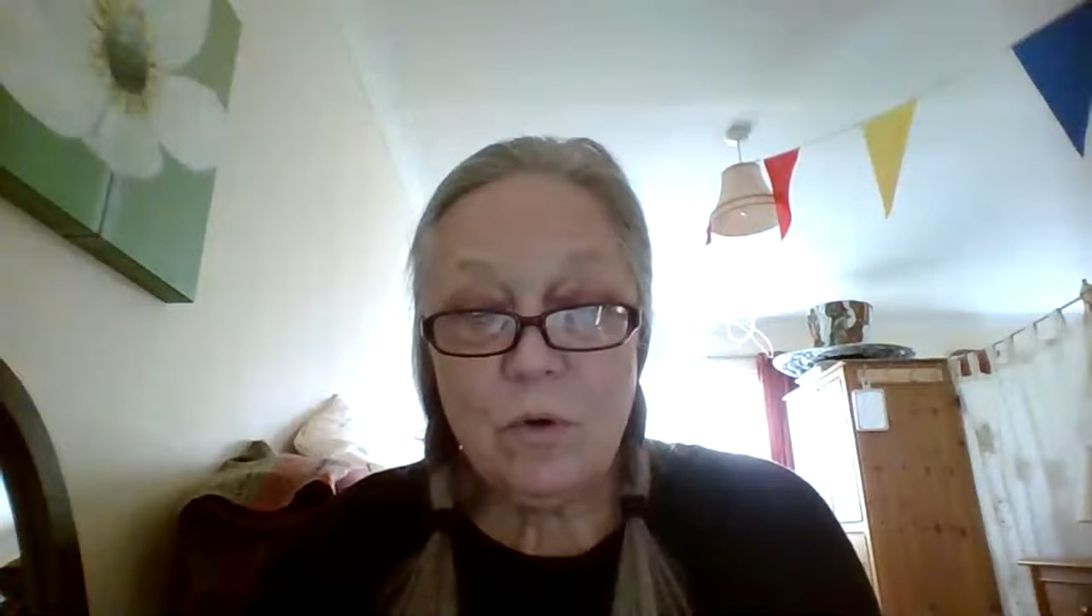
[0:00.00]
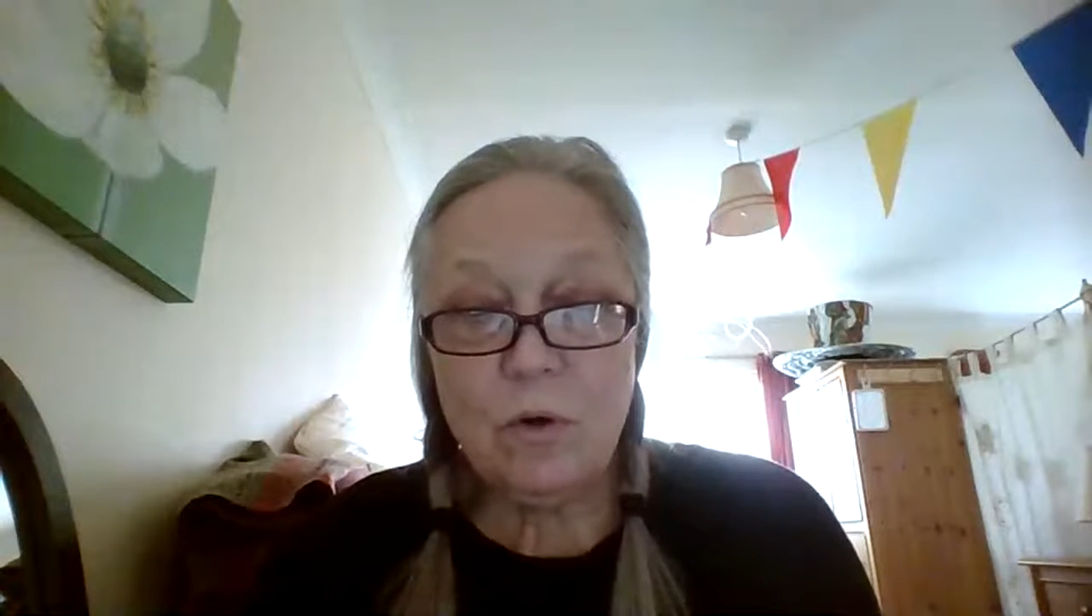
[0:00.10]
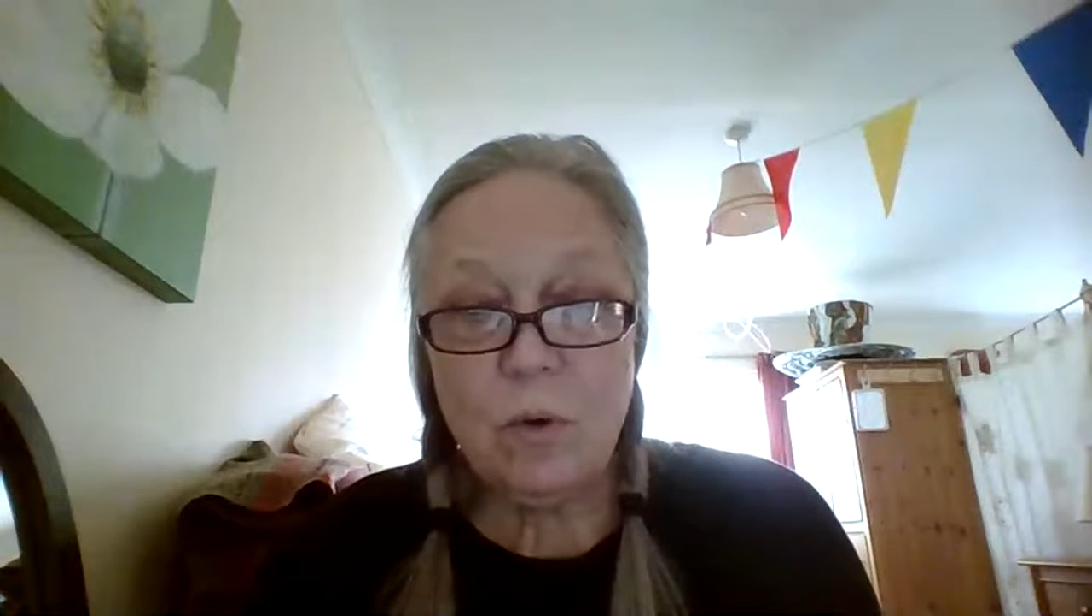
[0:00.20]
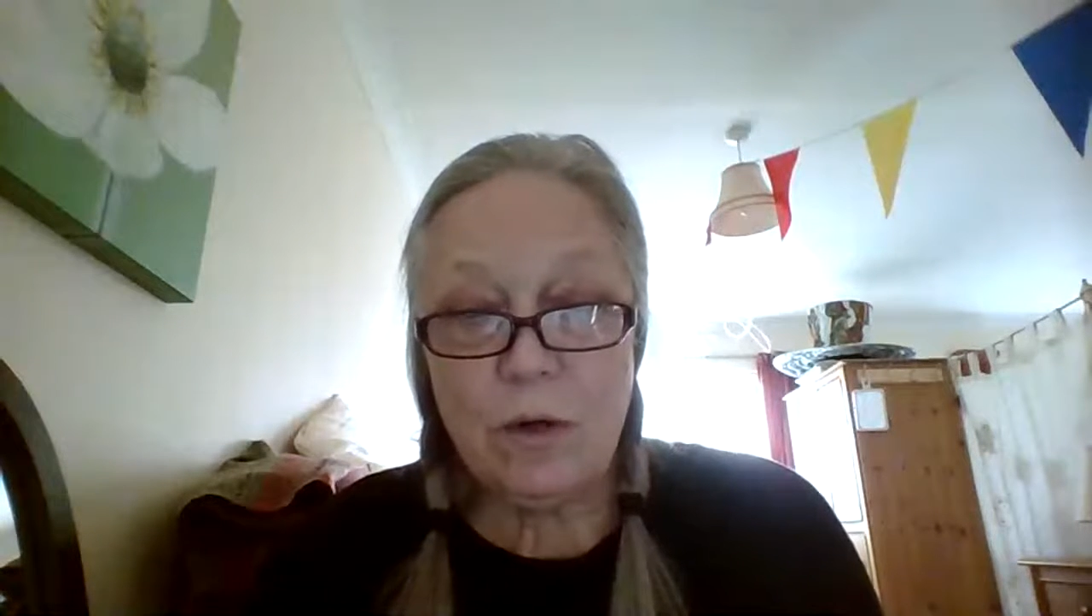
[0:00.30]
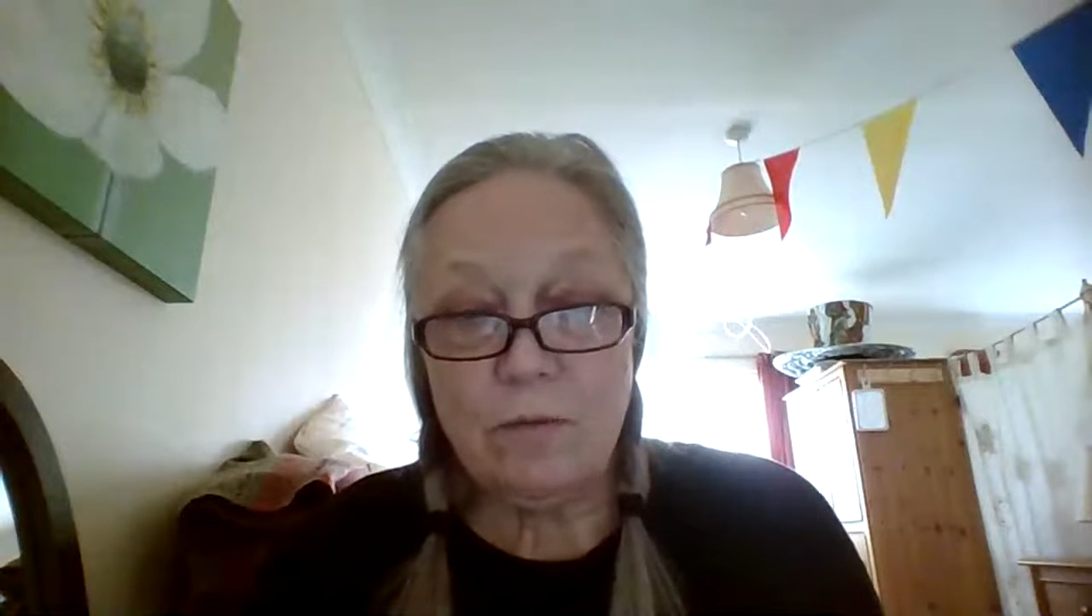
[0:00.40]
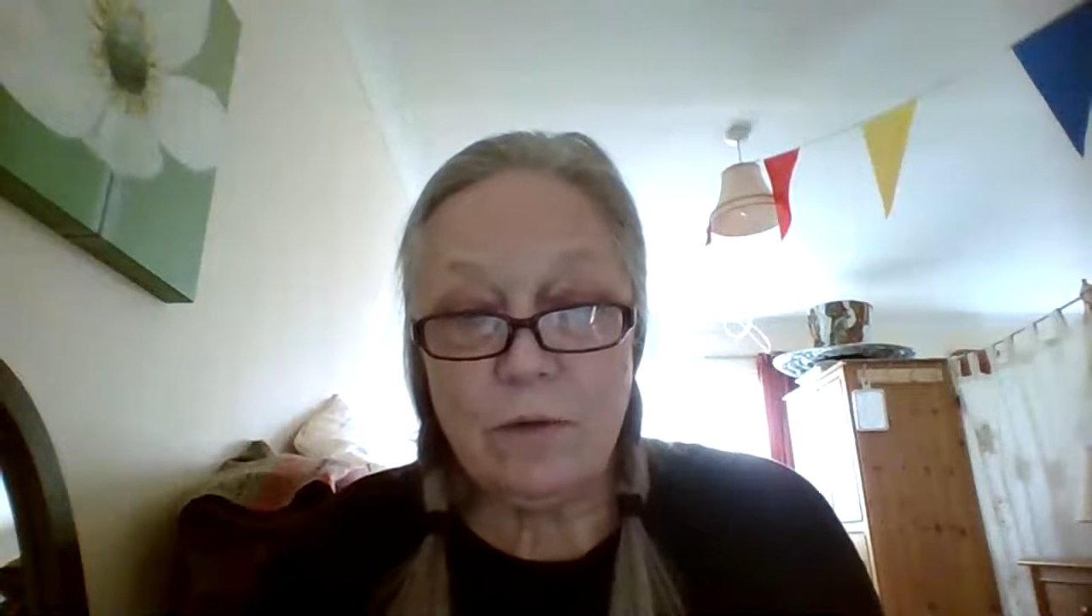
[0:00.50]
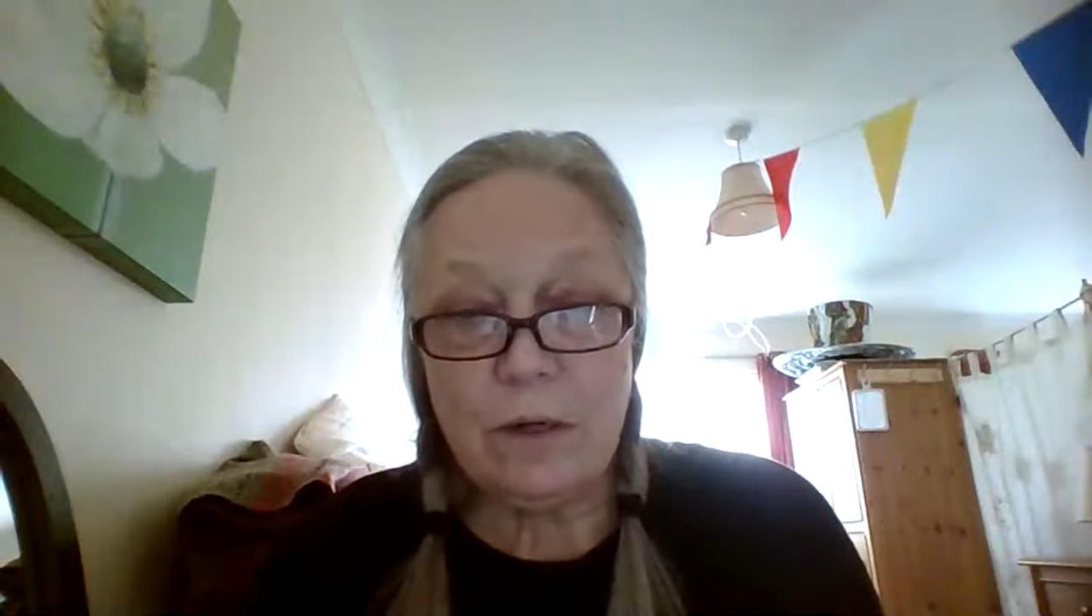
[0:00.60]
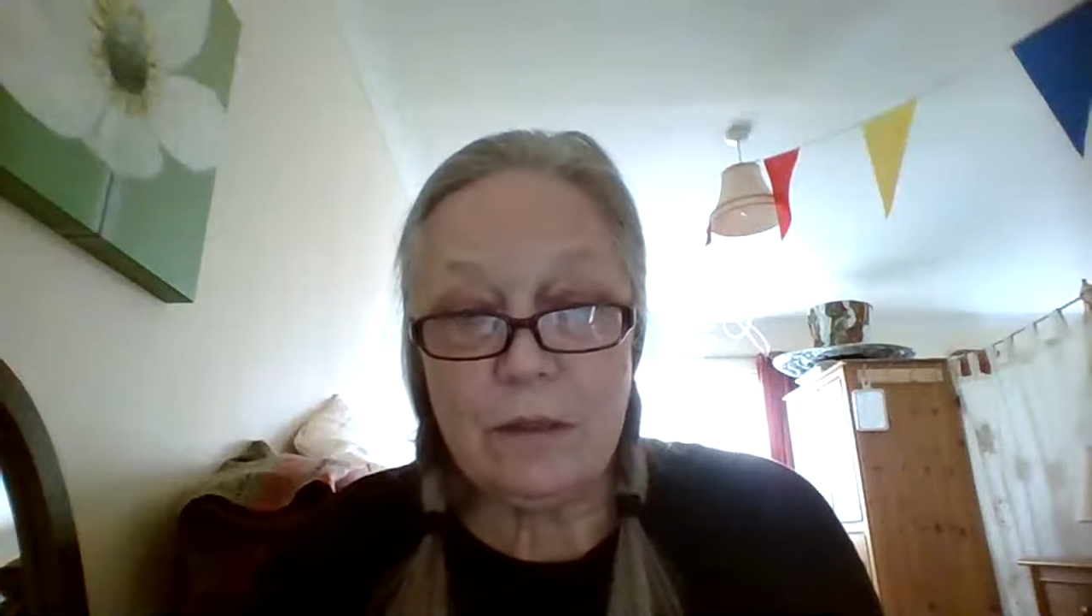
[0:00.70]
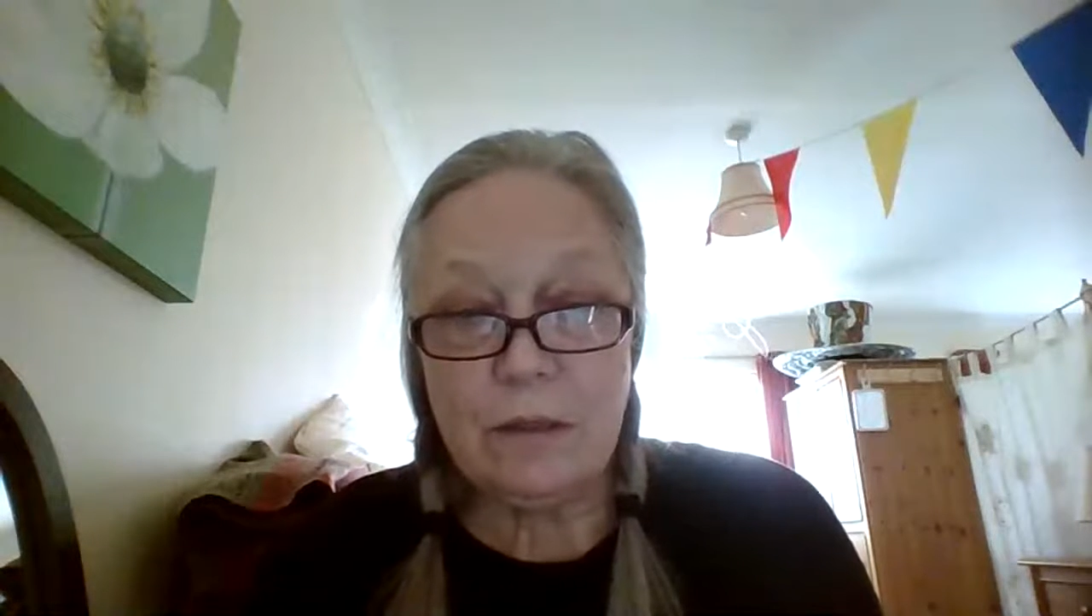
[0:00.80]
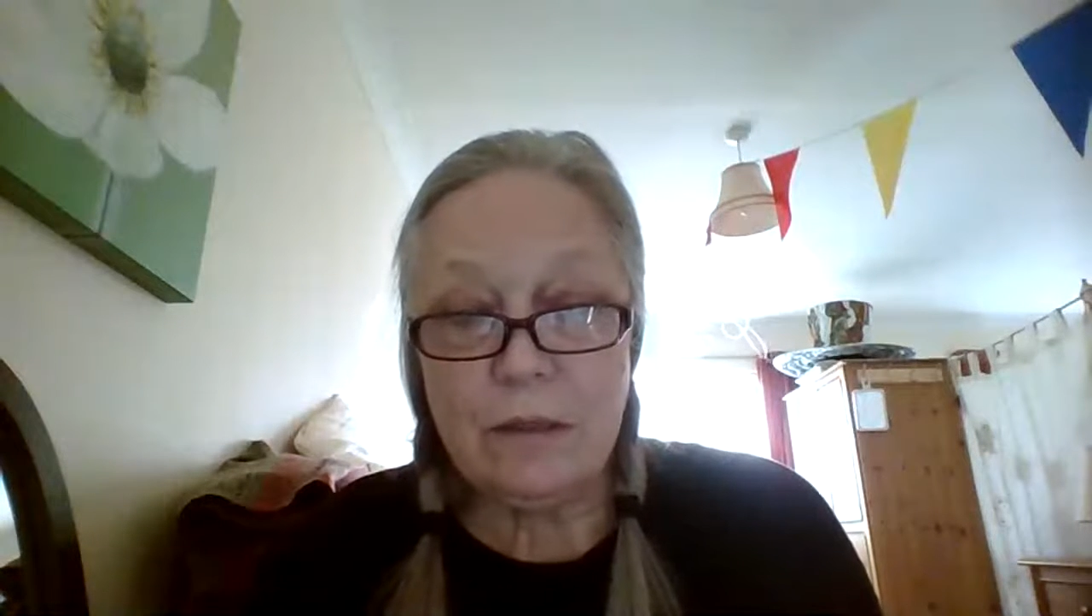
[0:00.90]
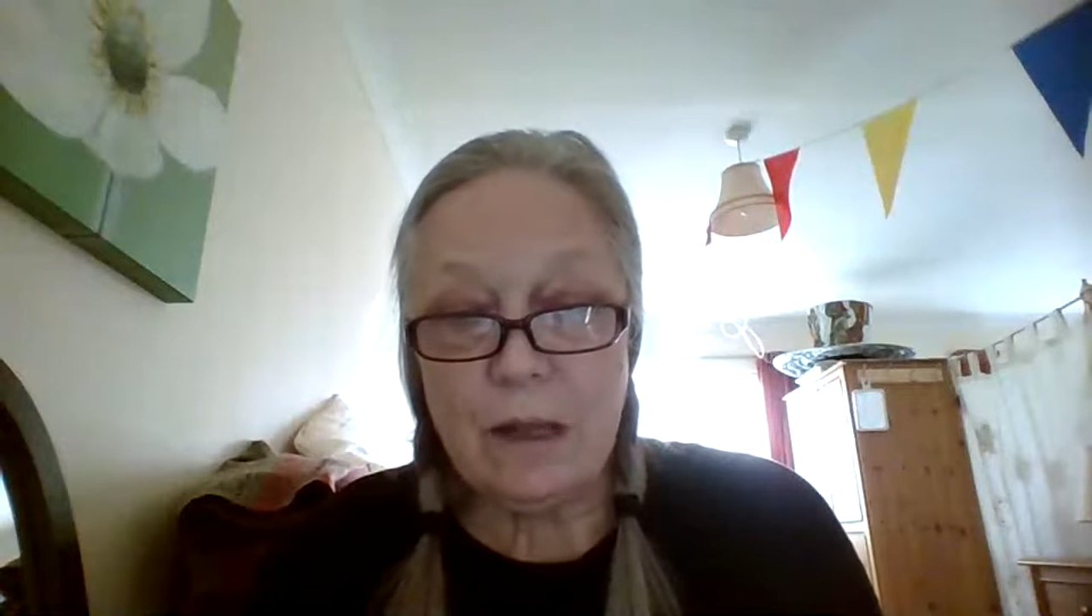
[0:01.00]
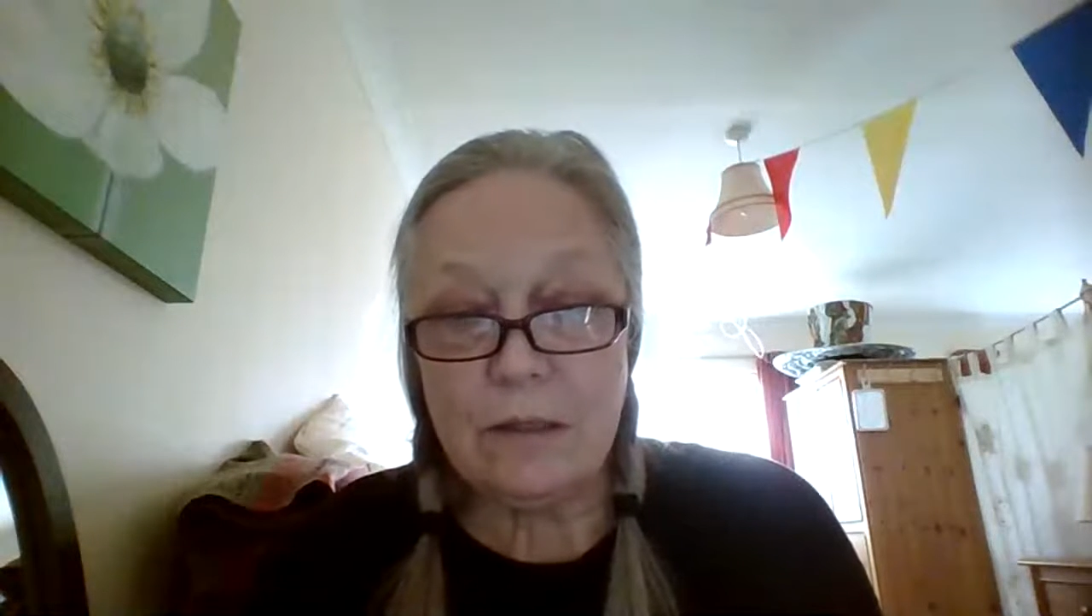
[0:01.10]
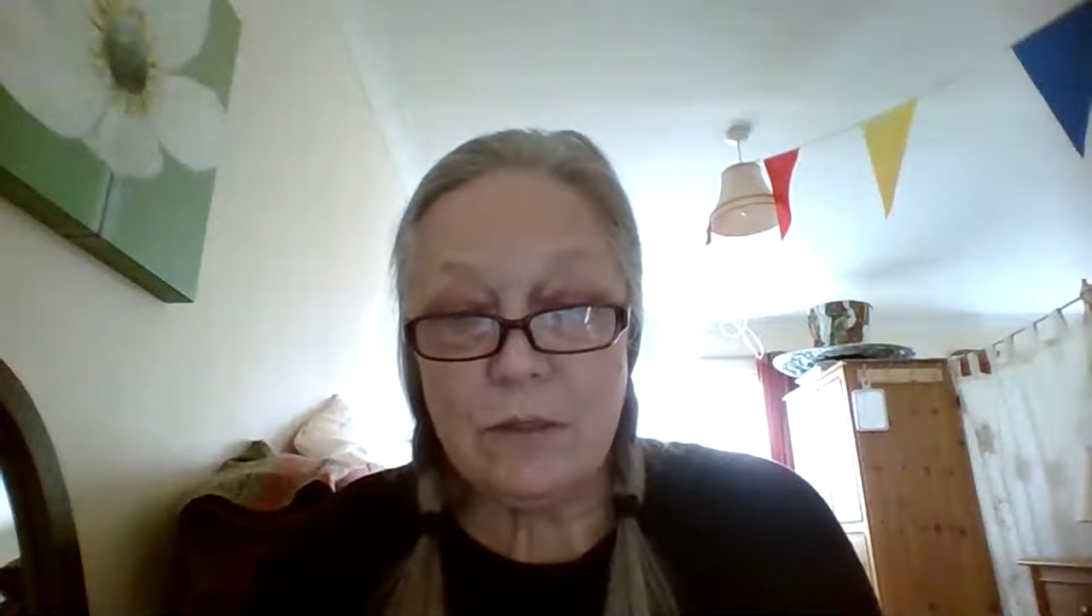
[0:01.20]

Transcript: qualified than that